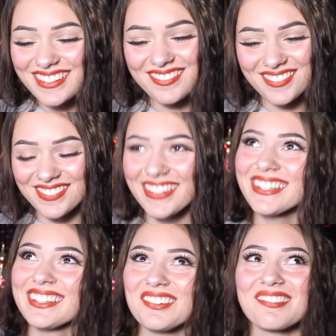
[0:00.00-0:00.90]
a
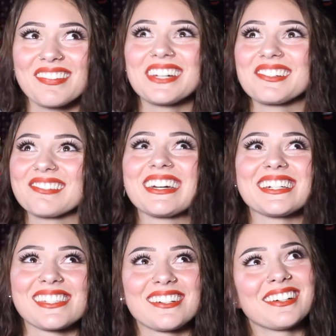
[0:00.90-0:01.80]
weird way
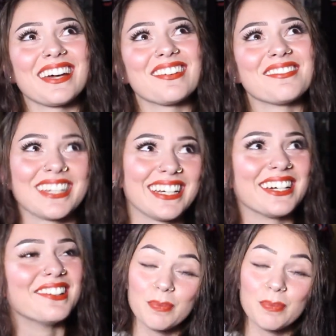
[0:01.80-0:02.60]
to start out a video.